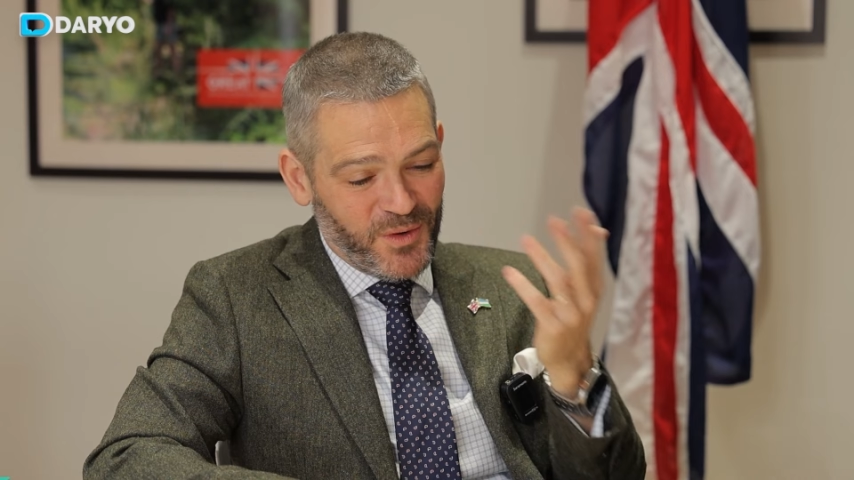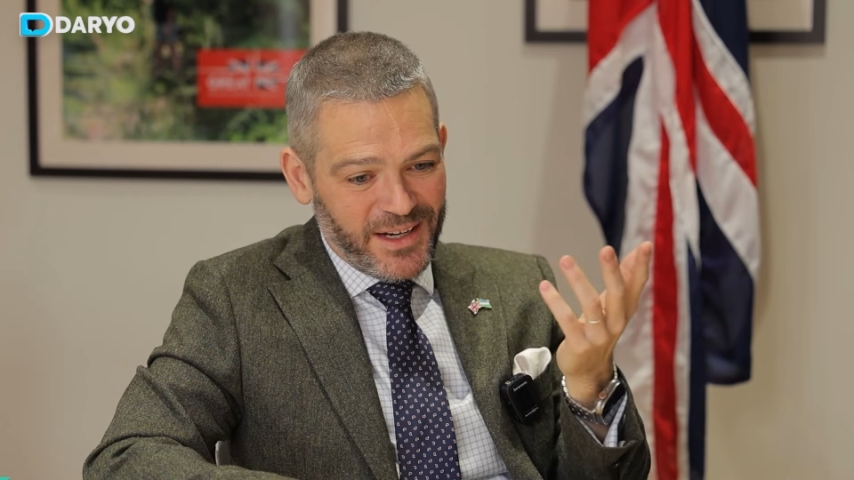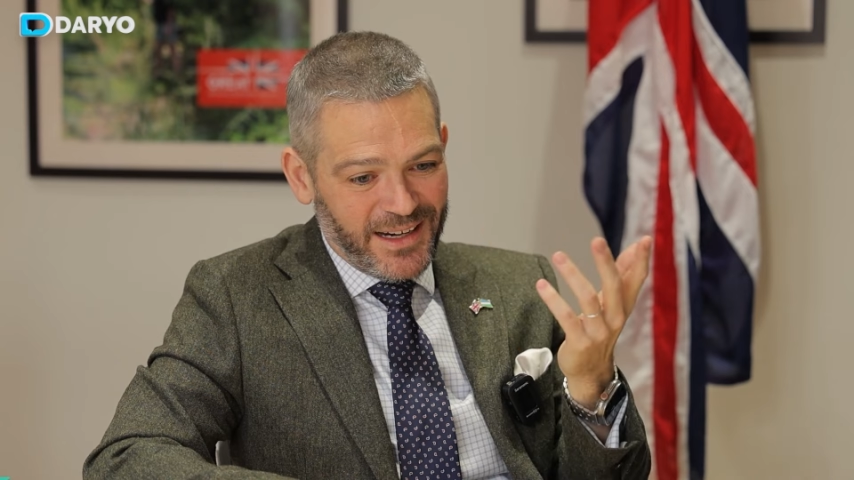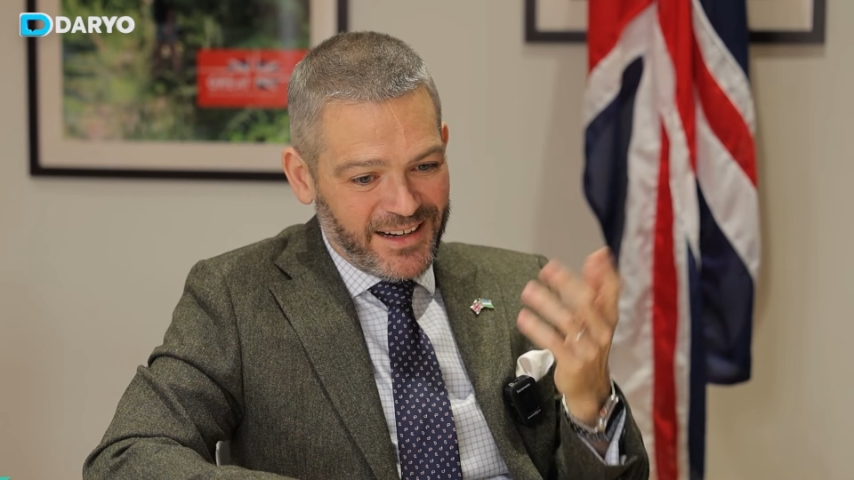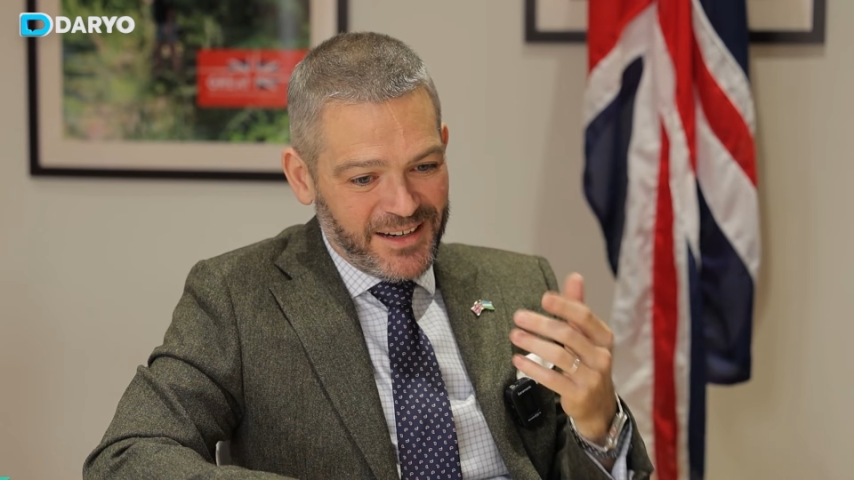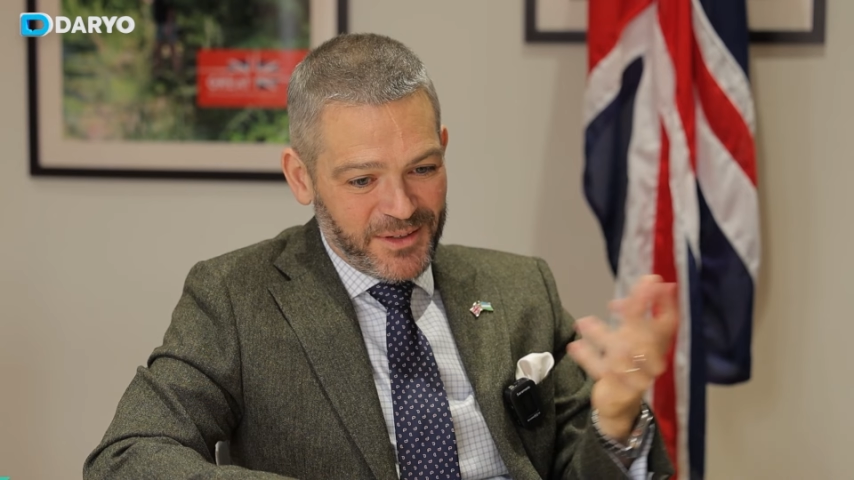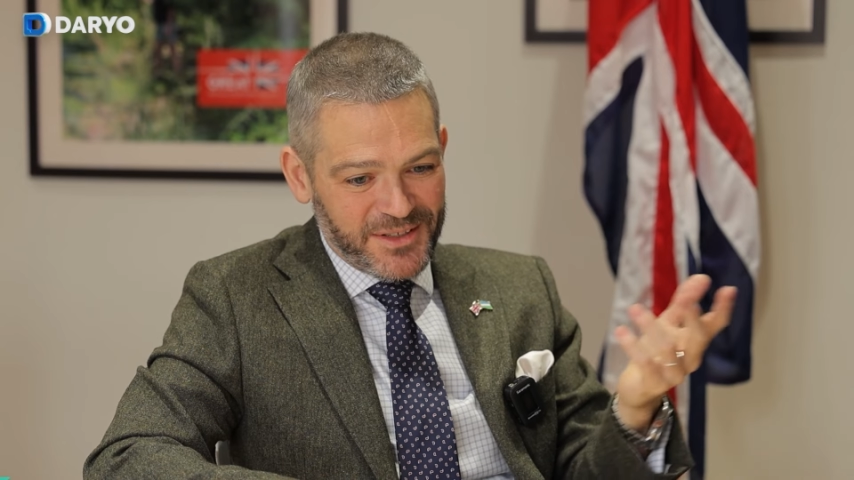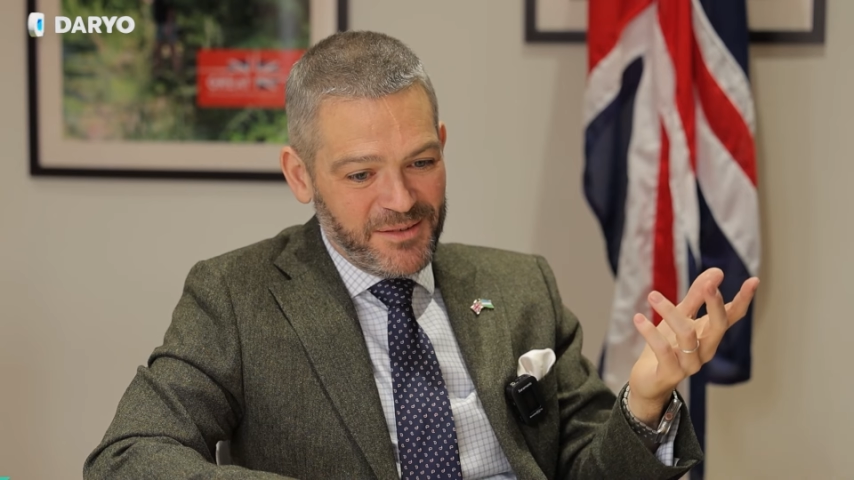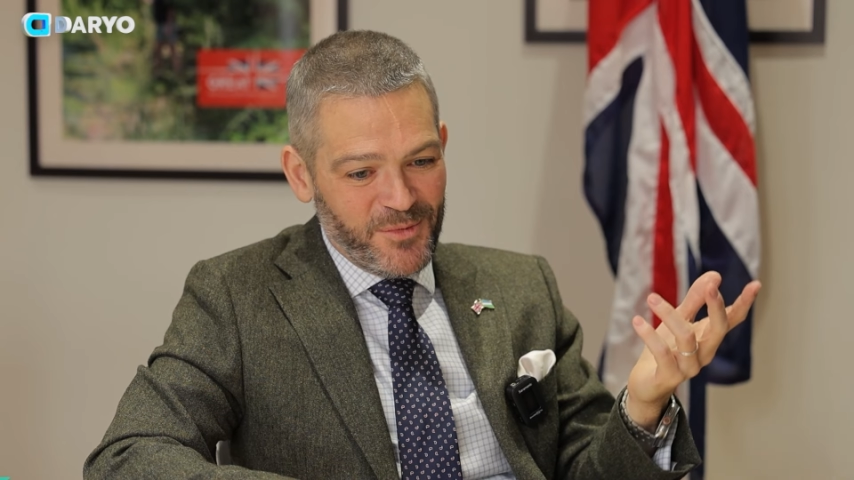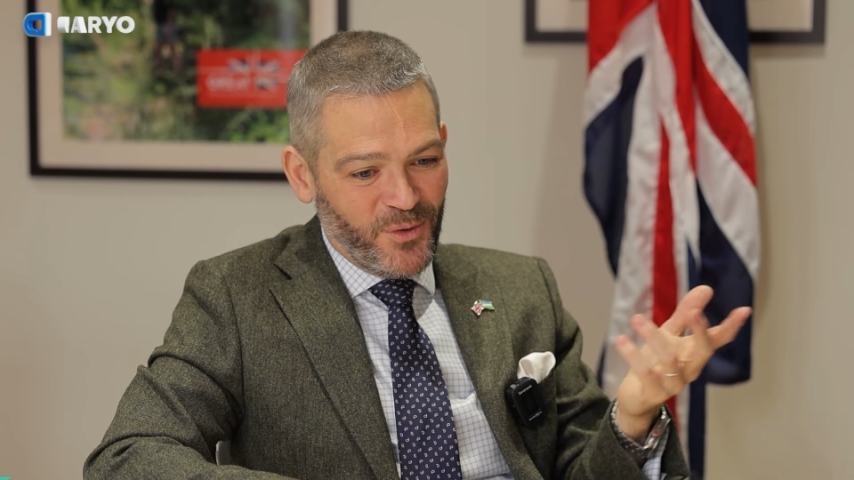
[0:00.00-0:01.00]
leading academics,
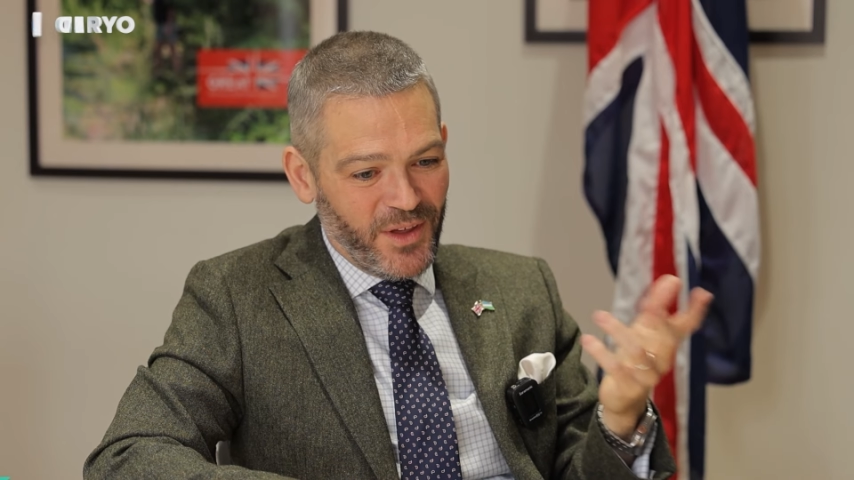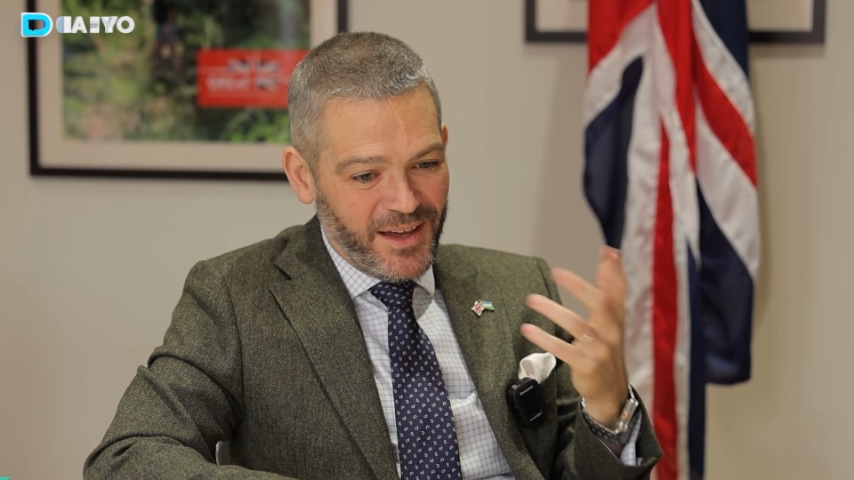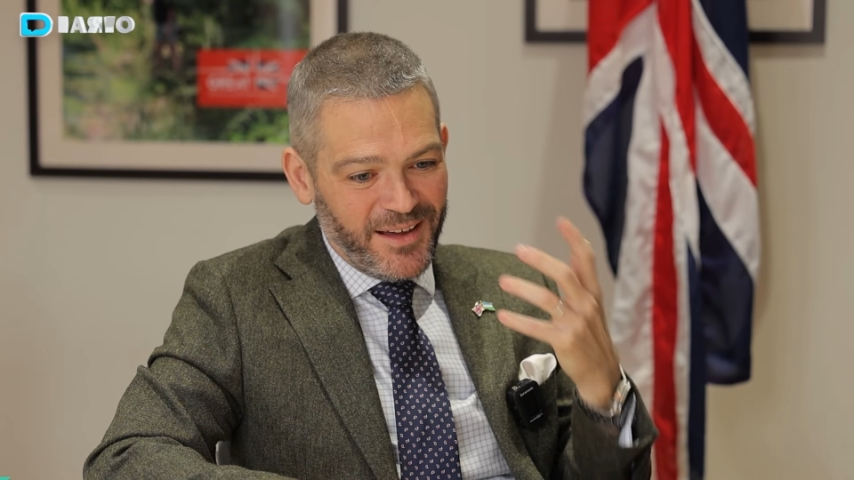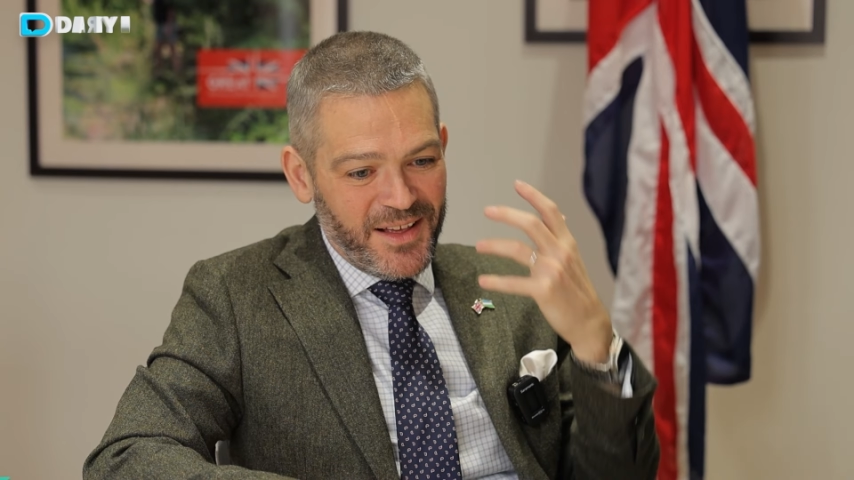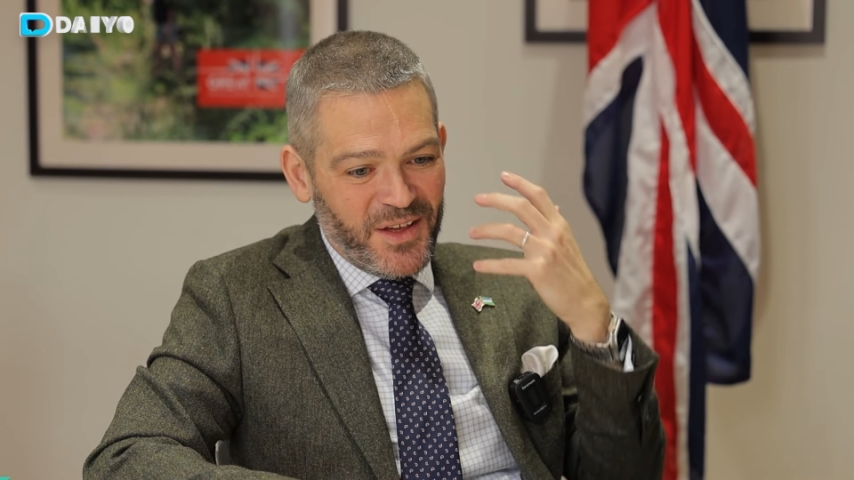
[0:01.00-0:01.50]
Timur, there,